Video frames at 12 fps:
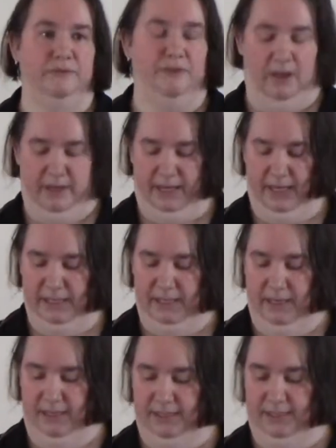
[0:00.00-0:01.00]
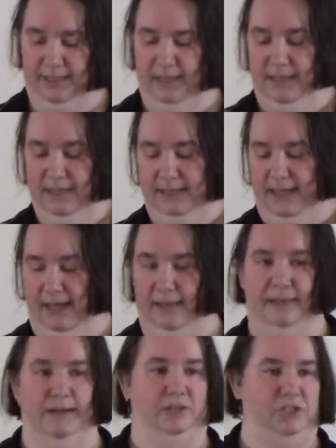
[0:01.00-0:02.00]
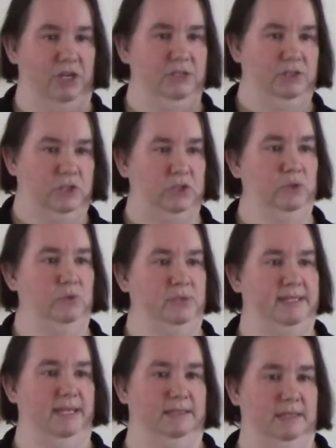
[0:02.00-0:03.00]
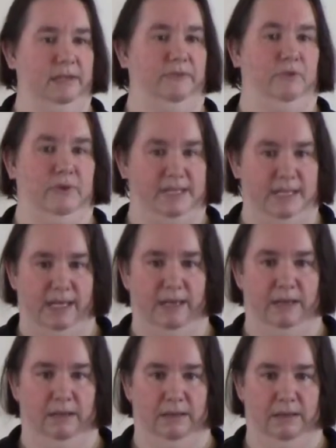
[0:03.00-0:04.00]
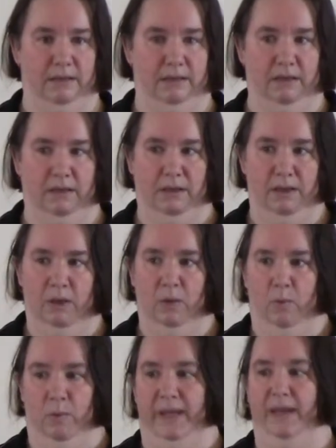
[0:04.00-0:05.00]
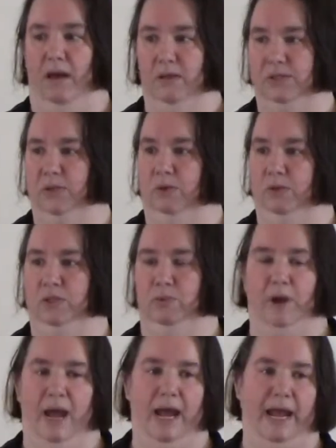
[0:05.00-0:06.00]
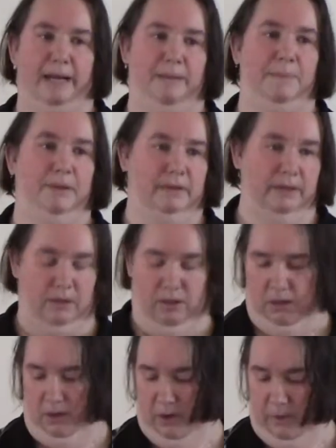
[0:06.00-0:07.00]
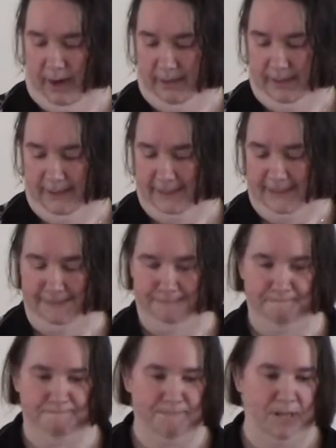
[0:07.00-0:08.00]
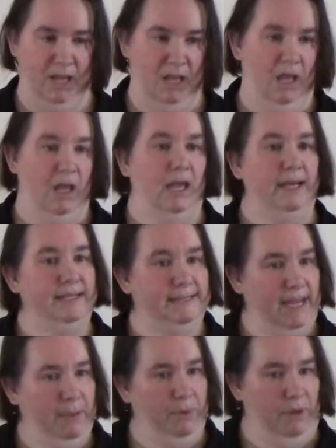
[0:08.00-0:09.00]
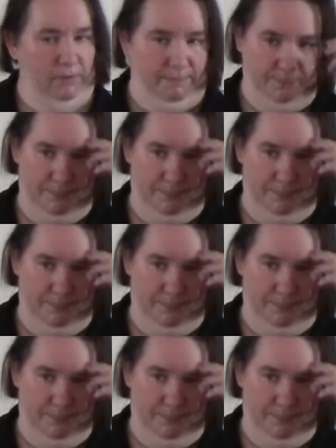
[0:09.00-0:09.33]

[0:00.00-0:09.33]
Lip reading: falling into this. So they're just too sensitive critique. We also deride political correctness. An example,